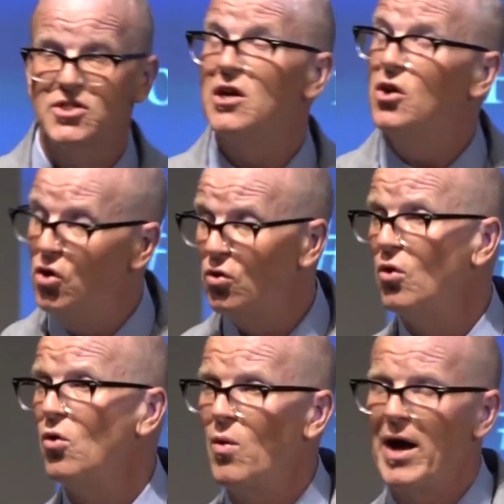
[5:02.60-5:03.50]

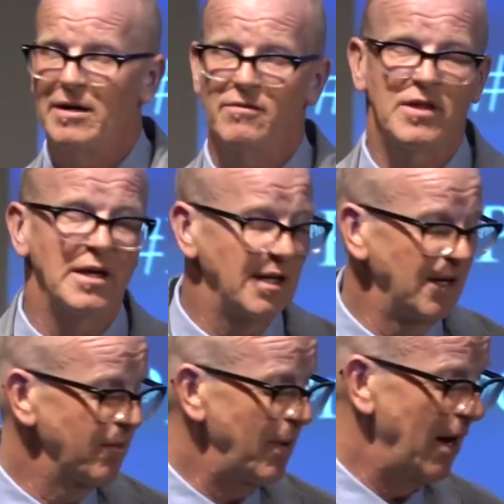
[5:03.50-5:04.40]
secure way of
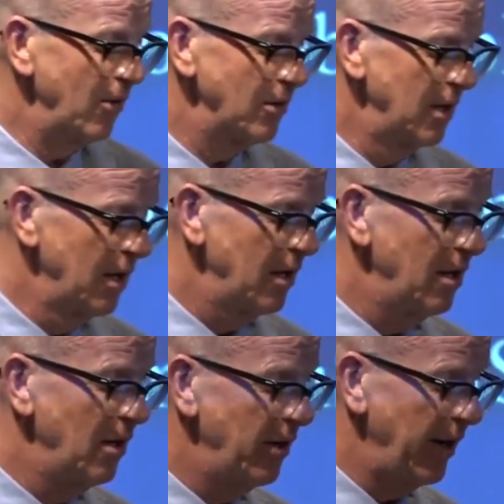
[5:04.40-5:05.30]
thinking about
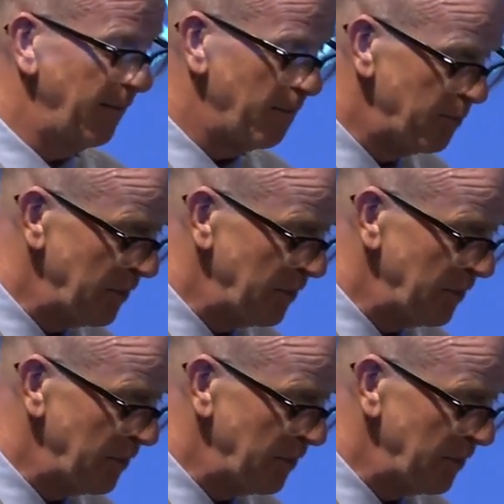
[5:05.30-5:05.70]
learning.